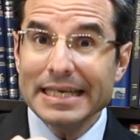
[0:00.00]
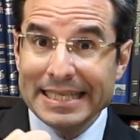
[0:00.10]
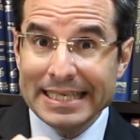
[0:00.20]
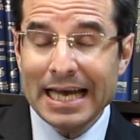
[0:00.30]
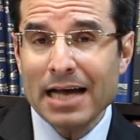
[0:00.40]

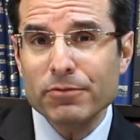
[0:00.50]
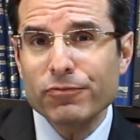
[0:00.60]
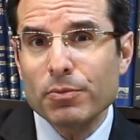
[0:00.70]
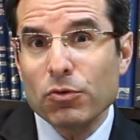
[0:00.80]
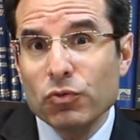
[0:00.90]
inyan,
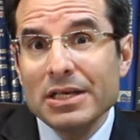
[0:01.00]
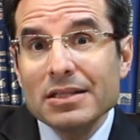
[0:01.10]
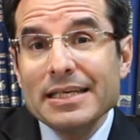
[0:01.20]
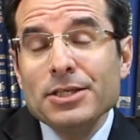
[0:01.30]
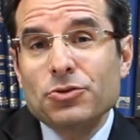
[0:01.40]
from a real
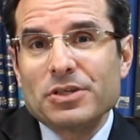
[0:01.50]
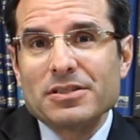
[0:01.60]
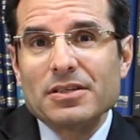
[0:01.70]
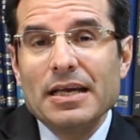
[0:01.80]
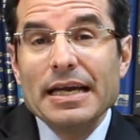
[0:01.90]

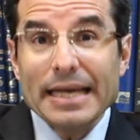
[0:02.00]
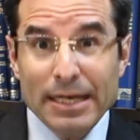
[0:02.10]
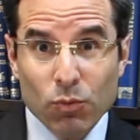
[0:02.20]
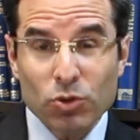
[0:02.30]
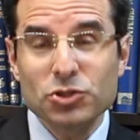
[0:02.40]
interest
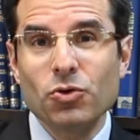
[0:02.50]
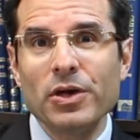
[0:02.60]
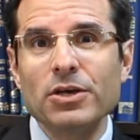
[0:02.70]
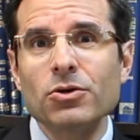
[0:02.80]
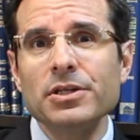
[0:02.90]
in what's
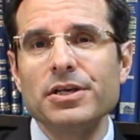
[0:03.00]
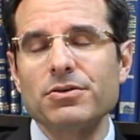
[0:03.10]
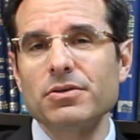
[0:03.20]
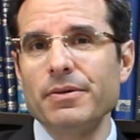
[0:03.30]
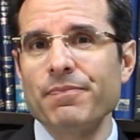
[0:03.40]
going on
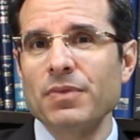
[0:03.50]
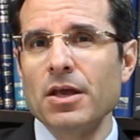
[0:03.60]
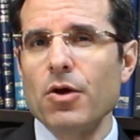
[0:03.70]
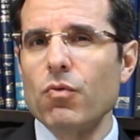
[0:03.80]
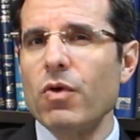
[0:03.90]
here,
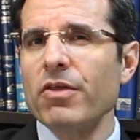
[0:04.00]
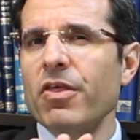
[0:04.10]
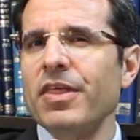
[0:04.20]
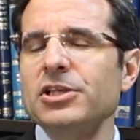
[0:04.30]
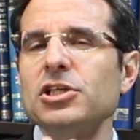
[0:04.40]
rather
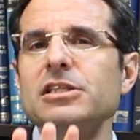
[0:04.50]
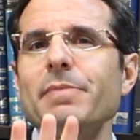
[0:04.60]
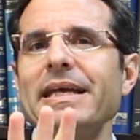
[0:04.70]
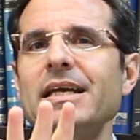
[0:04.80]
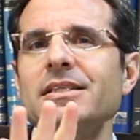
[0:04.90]
than just
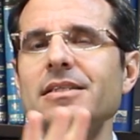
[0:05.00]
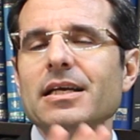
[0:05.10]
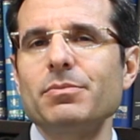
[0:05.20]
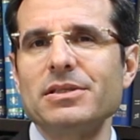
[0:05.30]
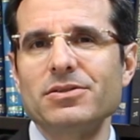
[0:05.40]
making
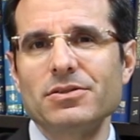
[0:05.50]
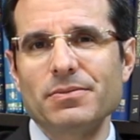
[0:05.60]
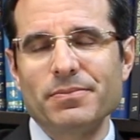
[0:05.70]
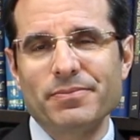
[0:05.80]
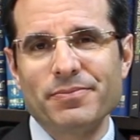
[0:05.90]
statements.
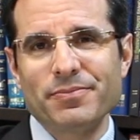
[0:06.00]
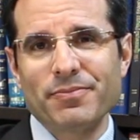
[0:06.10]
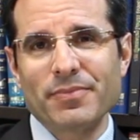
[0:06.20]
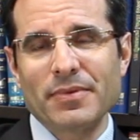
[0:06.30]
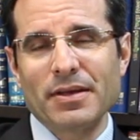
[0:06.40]

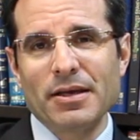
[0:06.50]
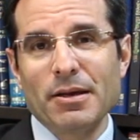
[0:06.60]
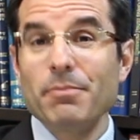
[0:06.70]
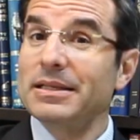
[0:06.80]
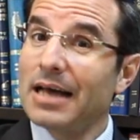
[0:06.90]

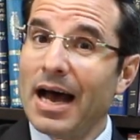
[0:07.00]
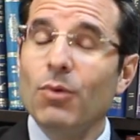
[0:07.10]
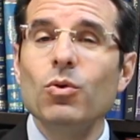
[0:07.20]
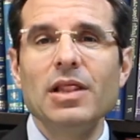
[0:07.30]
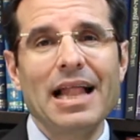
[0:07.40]
But I
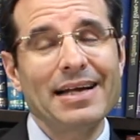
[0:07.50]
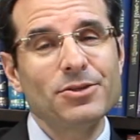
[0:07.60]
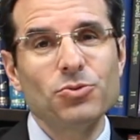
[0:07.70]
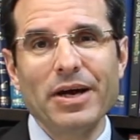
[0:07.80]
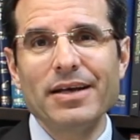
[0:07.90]
would like
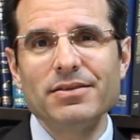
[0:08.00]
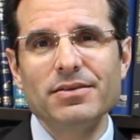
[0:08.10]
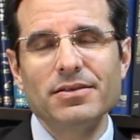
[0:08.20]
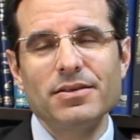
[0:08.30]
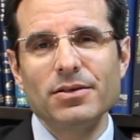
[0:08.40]
to add
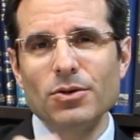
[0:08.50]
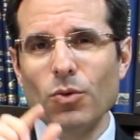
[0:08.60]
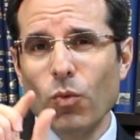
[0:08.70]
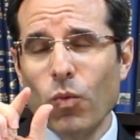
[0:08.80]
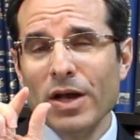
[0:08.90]

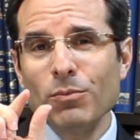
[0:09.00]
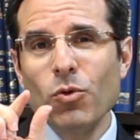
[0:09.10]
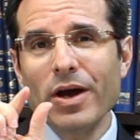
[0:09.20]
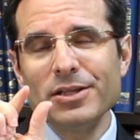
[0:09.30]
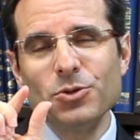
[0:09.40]
one
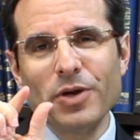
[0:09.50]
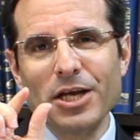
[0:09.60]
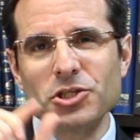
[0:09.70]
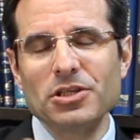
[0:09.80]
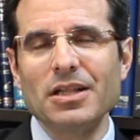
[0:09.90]
more
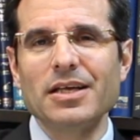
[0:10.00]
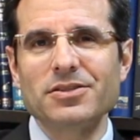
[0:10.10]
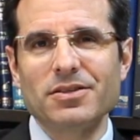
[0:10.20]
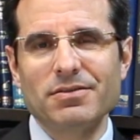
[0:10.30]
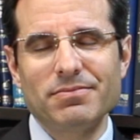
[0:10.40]
educational
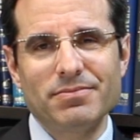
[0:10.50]
lesson.